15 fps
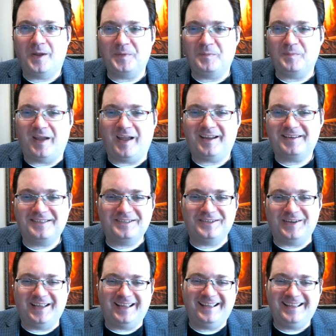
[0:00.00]
coming back
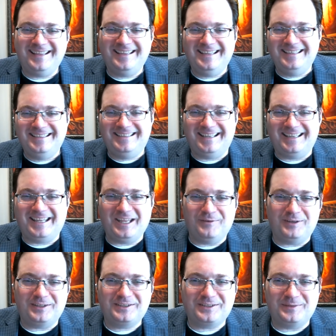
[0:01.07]
to
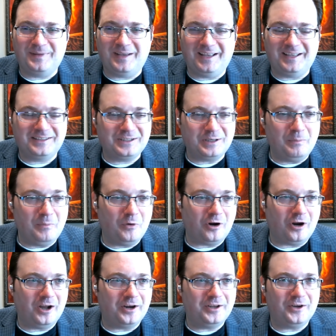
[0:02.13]
give us some
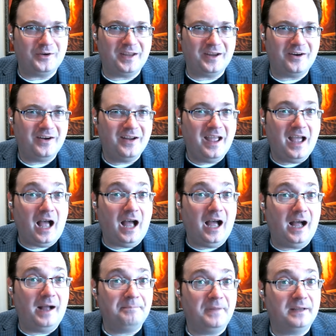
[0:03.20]
more audio here.
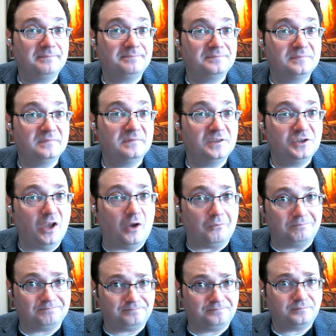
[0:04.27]
So,
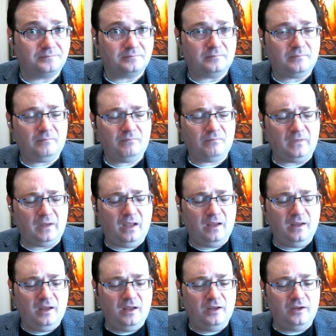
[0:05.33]

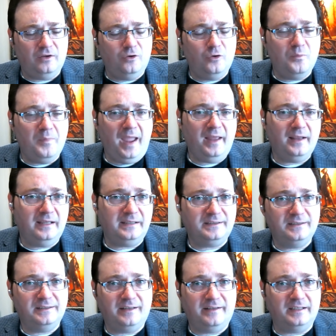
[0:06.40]
you may
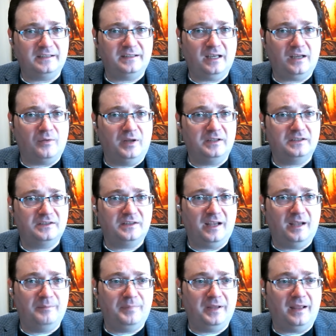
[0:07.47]
listen to this sequence
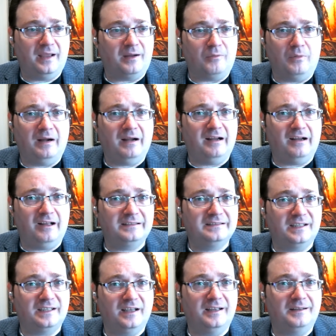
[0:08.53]
and be like, wow,
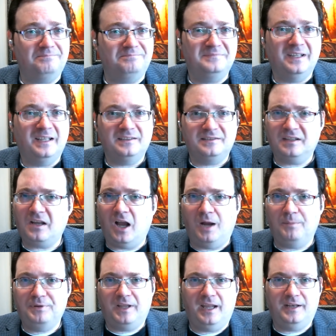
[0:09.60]
it's a
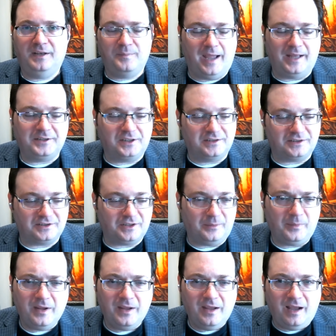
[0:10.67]
complicated magic
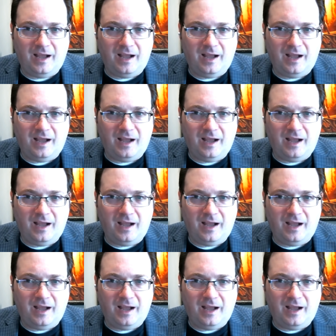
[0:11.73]
system.